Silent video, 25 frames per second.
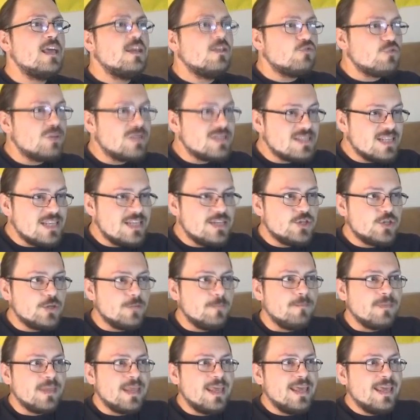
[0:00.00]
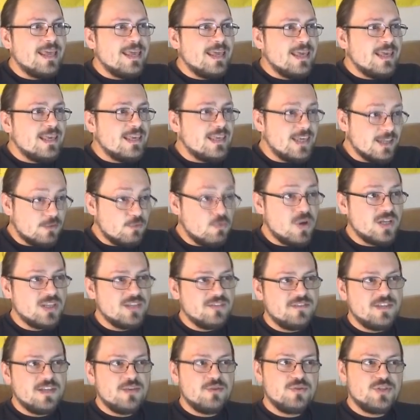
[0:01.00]
Translation: get one
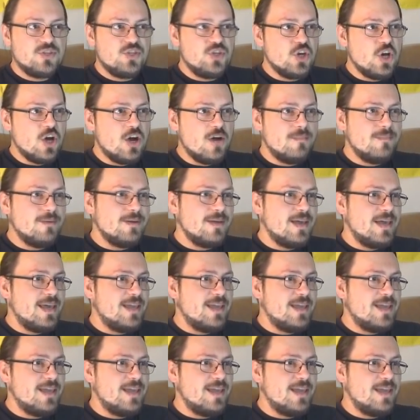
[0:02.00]
of those jobs